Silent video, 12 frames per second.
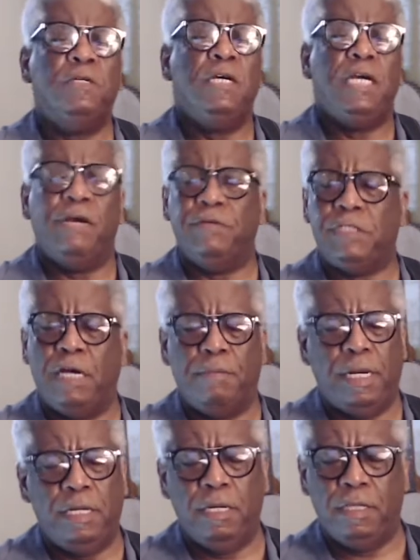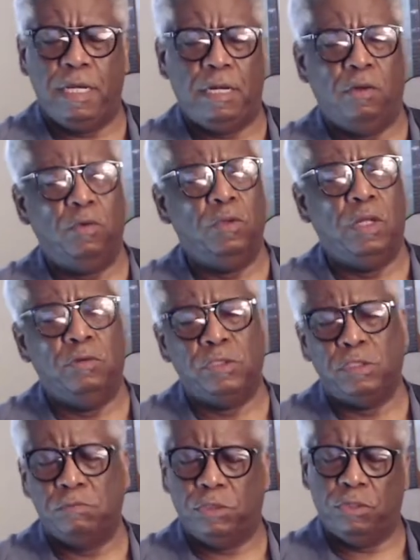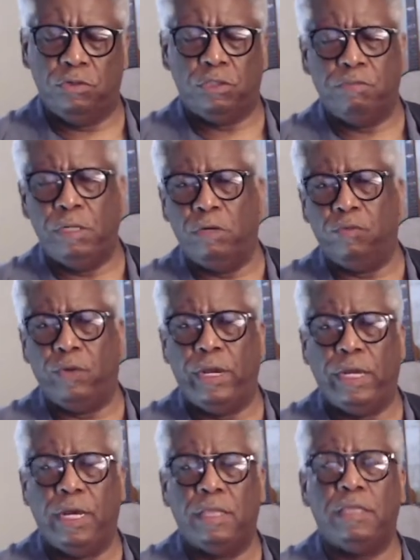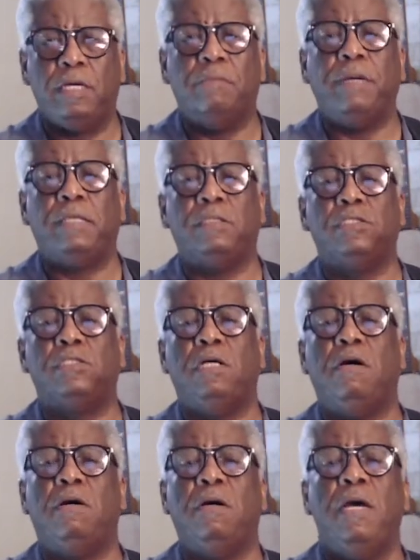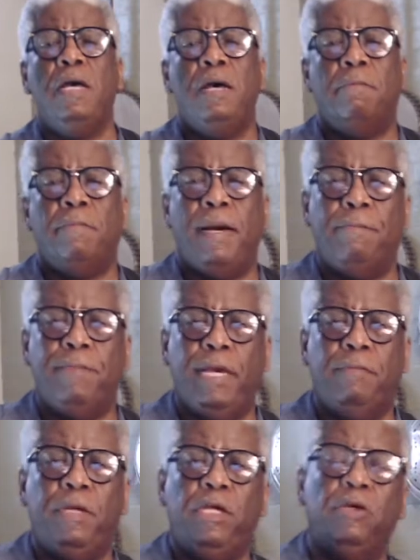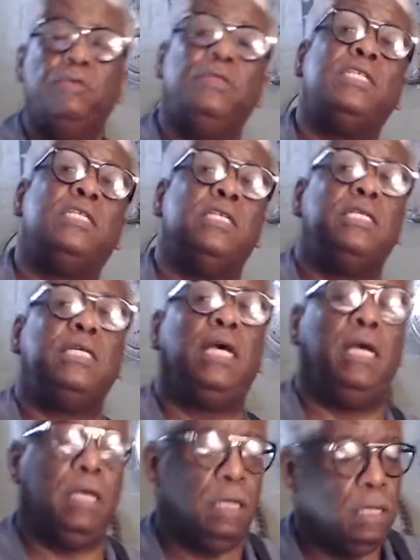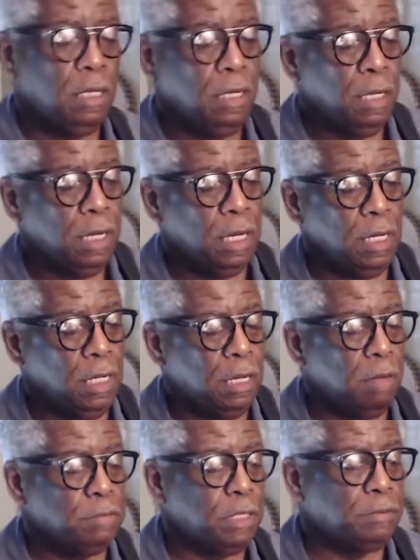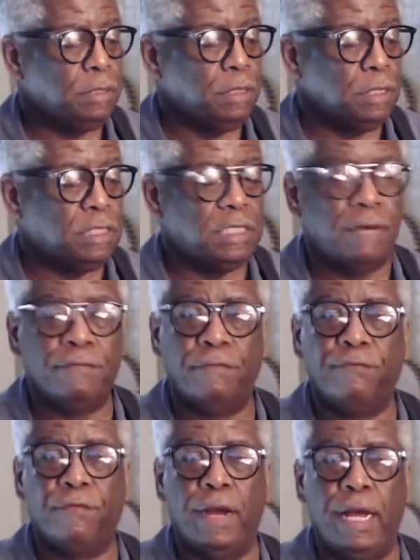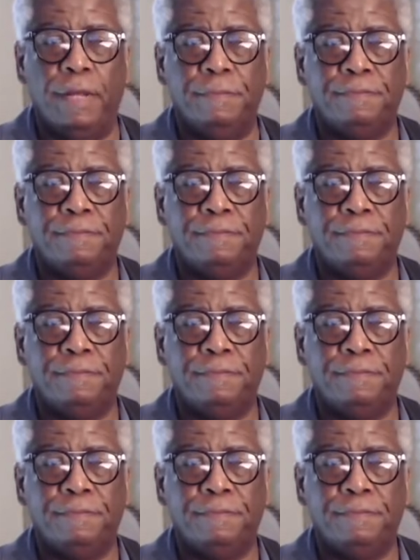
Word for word: Every time I hear that old lonesome church bell ring, I think about the song my baby used to sing. And he comes up to the 7th fret.